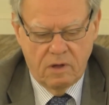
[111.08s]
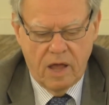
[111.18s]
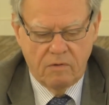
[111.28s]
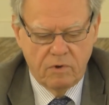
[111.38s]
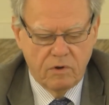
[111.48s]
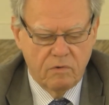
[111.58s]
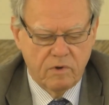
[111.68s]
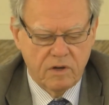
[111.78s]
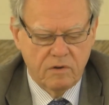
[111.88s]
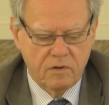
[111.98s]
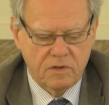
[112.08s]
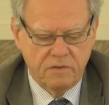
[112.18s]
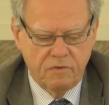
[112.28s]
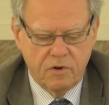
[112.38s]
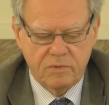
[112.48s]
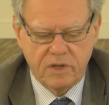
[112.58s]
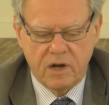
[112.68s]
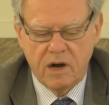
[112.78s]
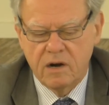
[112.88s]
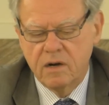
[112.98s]
and we know what those reforms
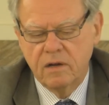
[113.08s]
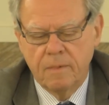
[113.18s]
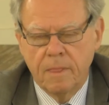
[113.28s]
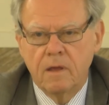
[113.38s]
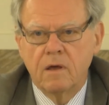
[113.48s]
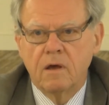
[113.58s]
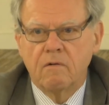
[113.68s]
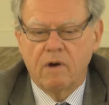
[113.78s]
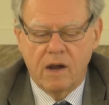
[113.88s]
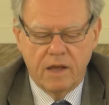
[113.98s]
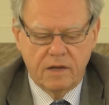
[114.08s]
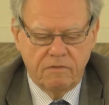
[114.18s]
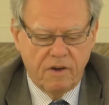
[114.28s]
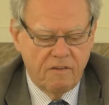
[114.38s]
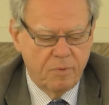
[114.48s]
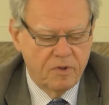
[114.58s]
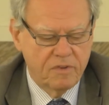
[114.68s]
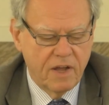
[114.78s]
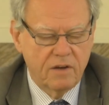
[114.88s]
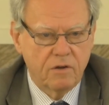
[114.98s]
are, while
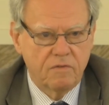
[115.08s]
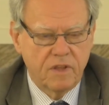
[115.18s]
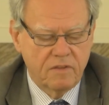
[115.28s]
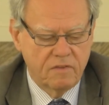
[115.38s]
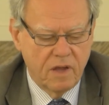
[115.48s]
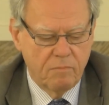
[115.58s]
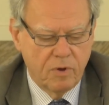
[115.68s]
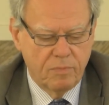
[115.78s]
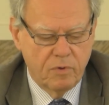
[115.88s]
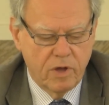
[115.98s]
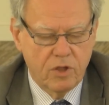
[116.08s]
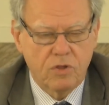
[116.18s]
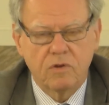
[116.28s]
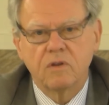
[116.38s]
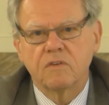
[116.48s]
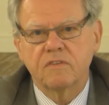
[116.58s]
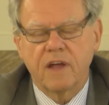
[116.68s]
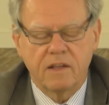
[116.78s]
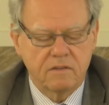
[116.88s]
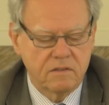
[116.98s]
85% of that same population
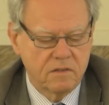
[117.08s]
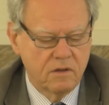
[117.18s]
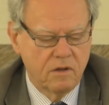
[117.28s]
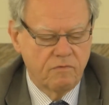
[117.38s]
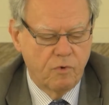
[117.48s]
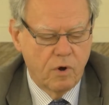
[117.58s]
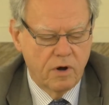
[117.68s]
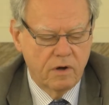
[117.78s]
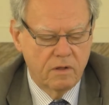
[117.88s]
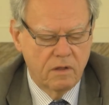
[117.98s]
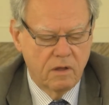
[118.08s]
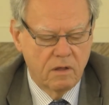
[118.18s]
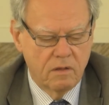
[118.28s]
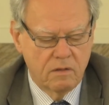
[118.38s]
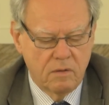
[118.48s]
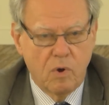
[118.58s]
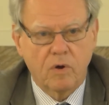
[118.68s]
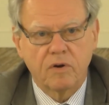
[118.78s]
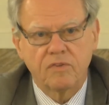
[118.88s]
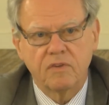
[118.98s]
stands for
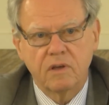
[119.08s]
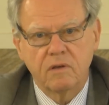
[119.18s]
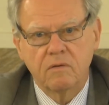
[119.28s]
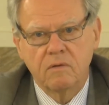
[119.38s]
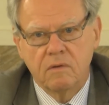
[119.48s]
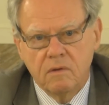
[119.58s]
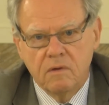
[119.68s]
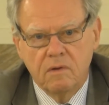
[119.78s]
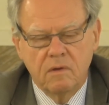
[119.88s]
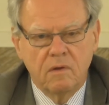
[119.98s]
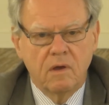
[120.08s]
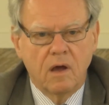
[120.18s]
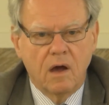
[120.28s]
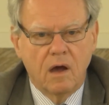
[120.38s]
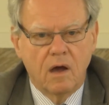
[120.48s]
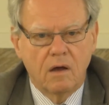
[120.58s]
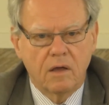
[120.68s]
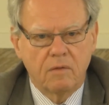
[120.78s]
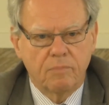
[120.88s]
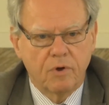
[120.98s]
democracy
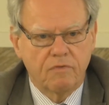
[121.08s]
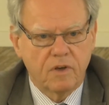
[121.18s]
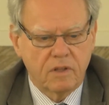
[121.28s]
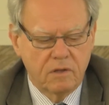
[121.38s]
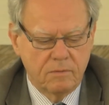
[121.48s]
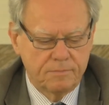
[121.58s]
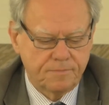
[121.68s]
in perfect